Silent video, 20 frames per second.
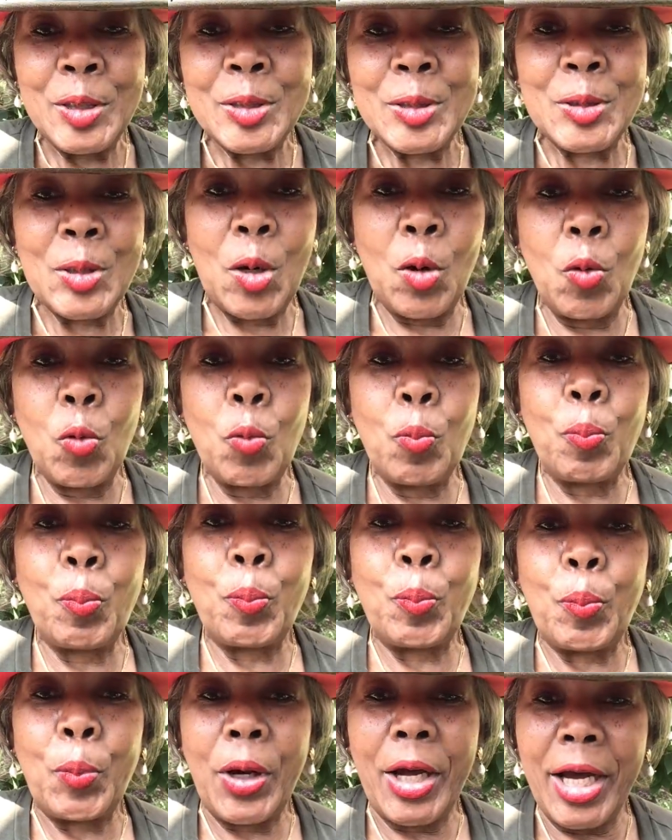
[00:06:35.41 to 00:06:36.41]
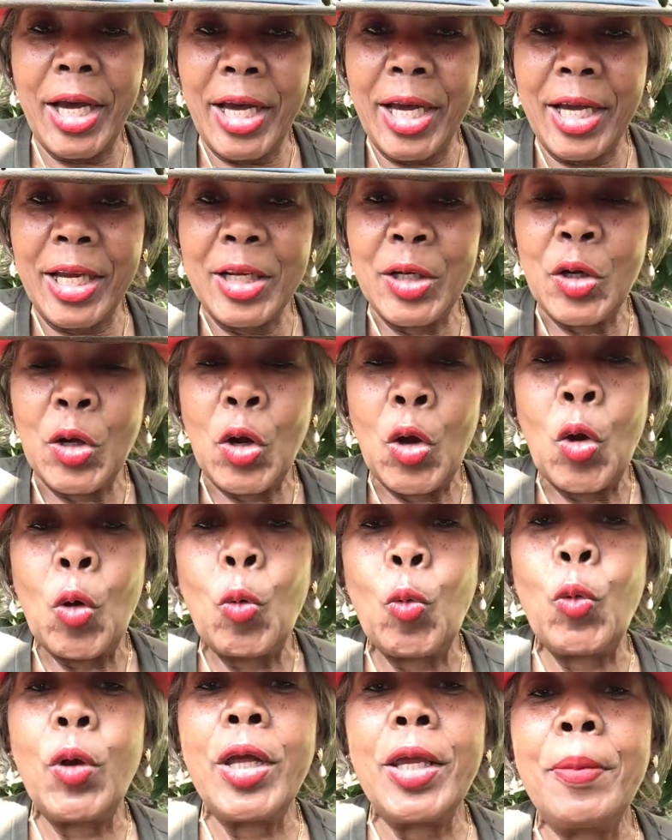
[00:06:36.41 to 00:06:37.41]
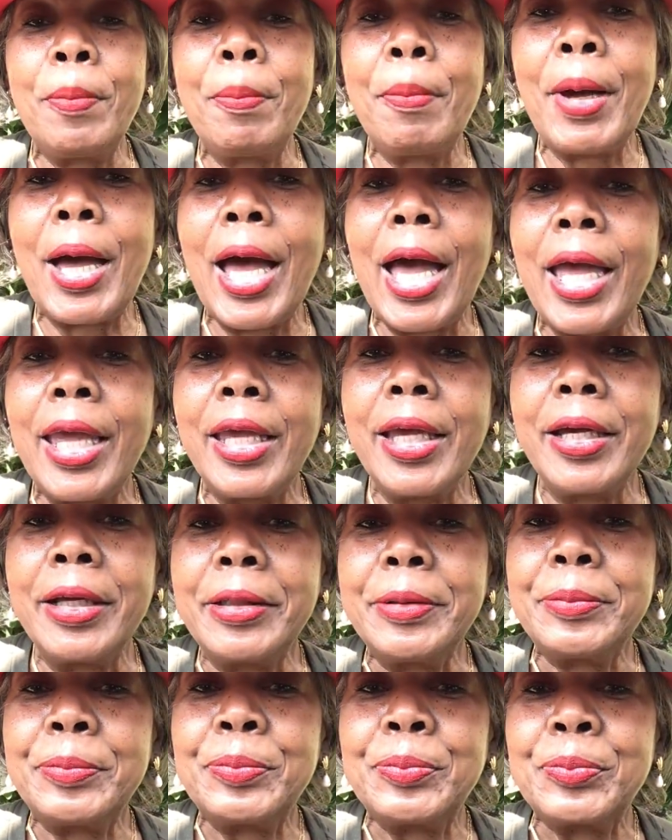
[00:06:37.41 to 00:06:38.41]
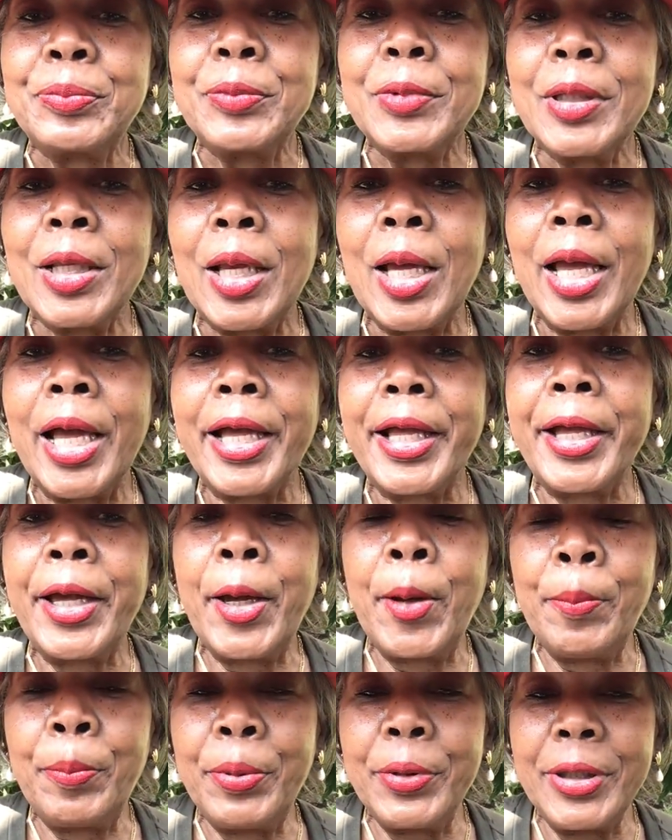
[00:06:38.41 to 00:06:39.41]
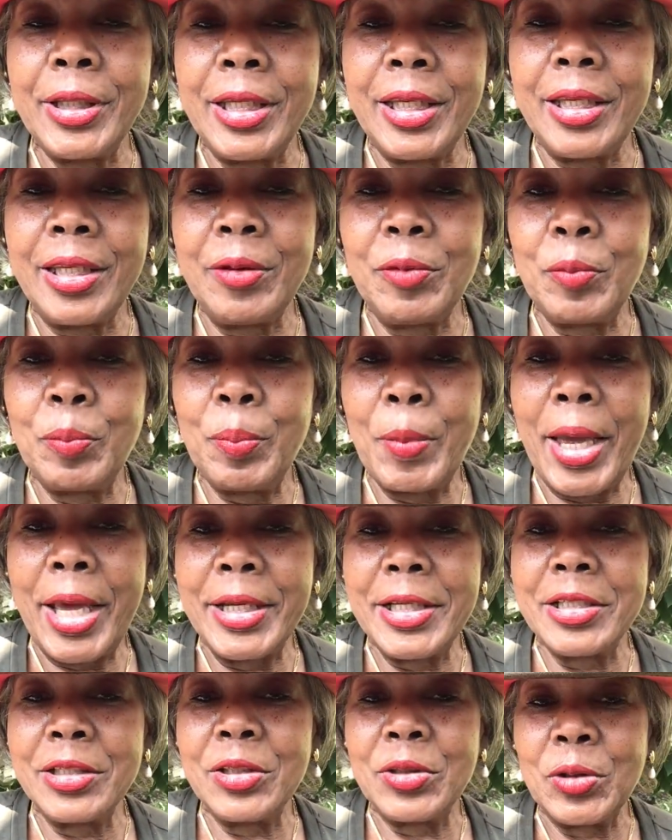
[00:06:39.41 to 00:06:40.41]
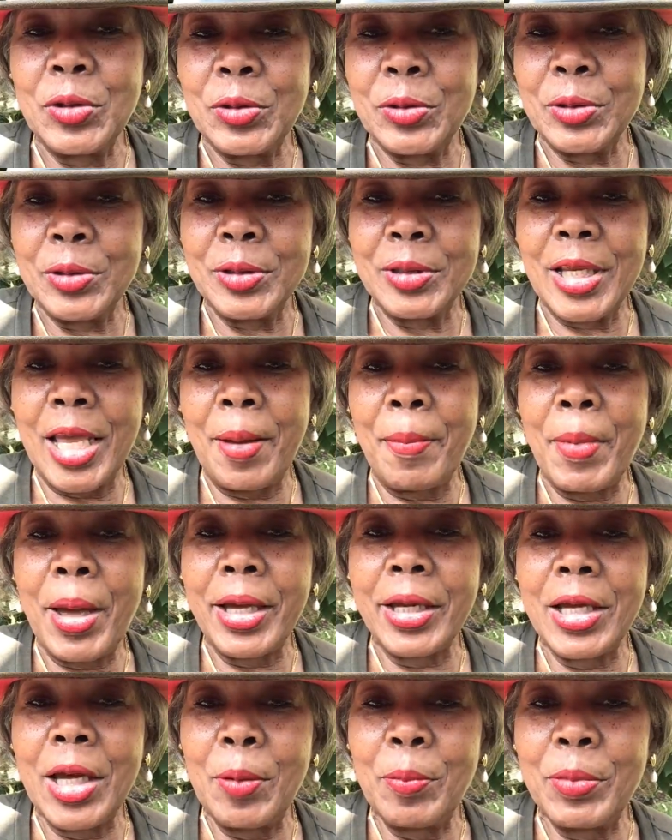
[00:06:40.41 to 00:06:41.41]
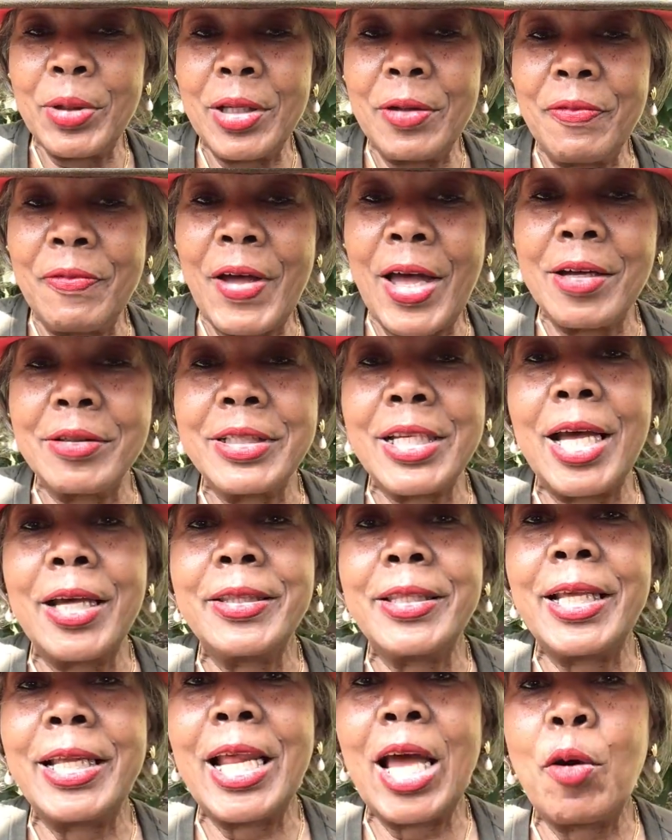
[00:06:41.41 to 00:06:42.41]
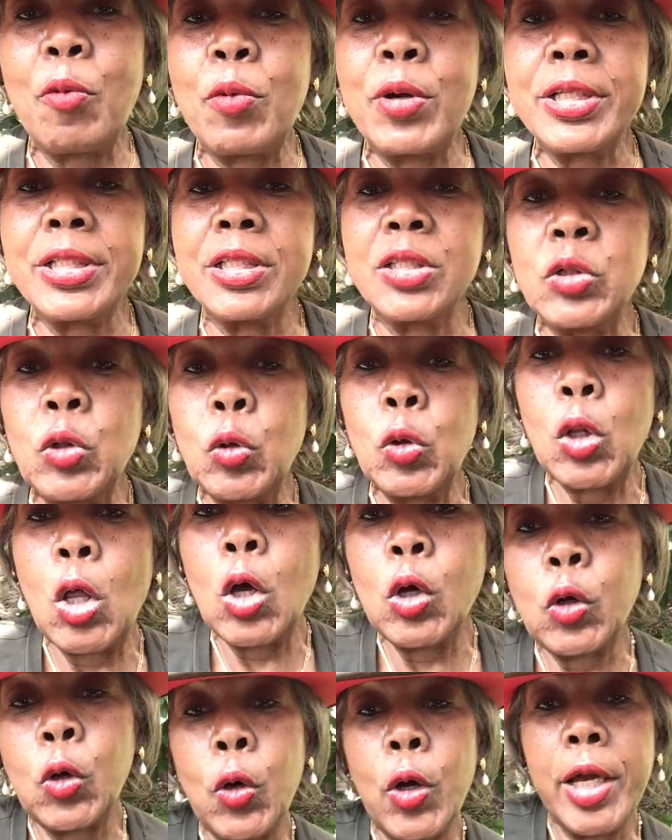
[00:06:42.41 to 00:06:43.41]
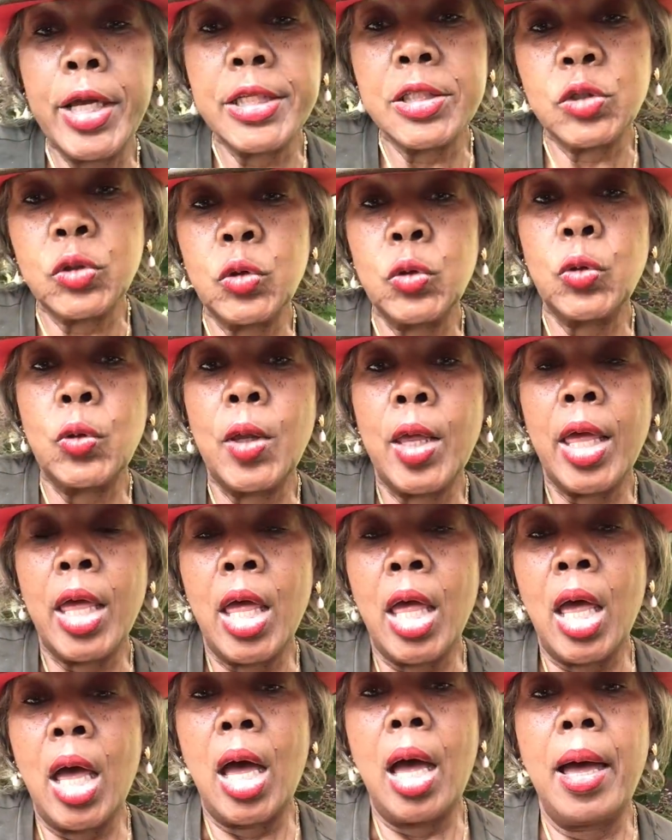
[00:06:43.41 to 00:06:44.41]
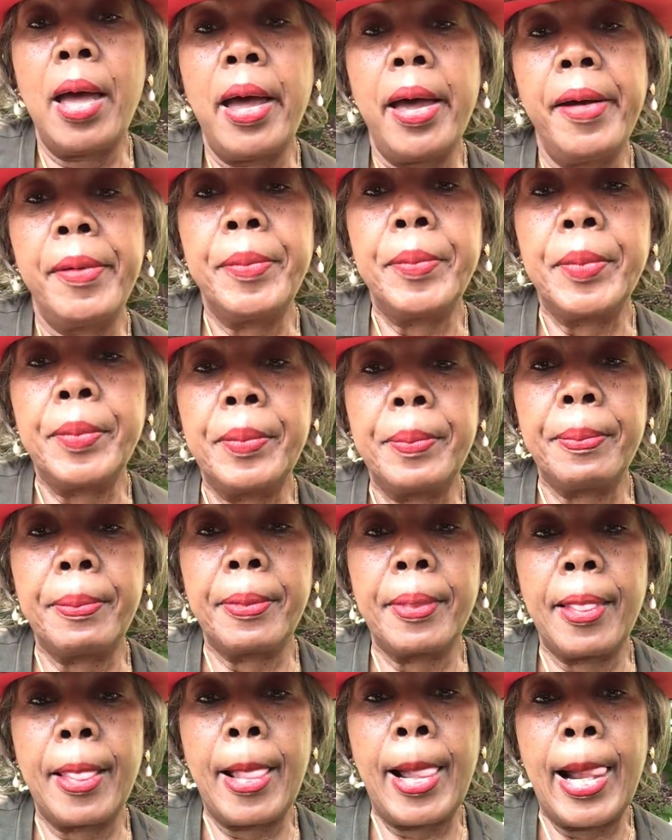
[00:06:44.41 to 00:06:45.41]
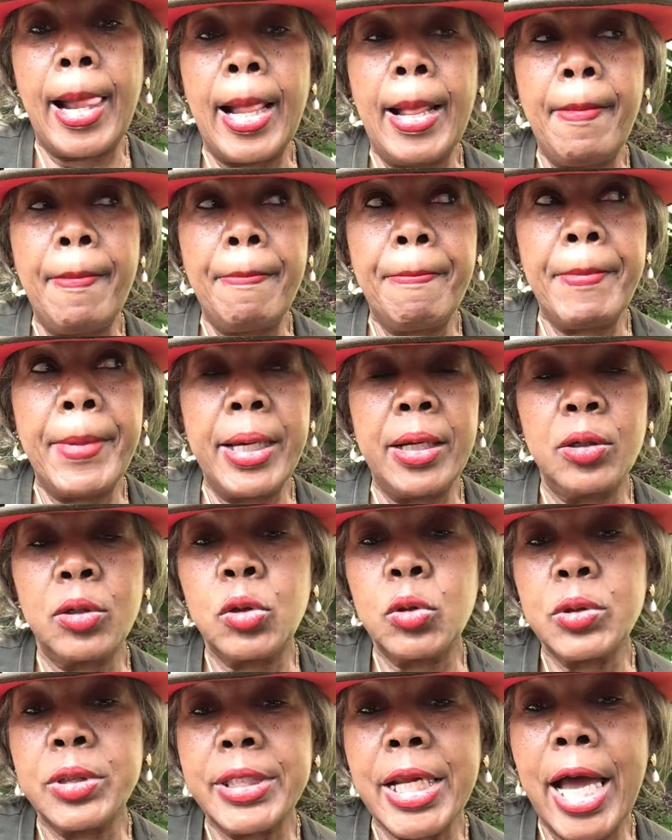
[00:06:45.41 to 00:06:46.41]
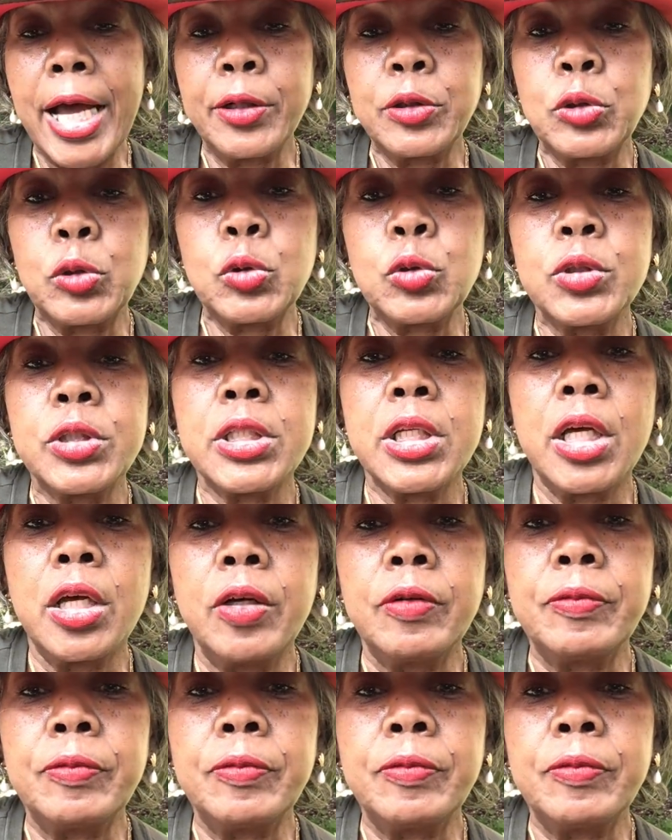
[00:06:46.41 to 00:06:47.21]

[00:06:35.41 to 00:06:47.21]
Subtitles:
So, but when my company managers at my company found out that I was no longer under a medical doctor's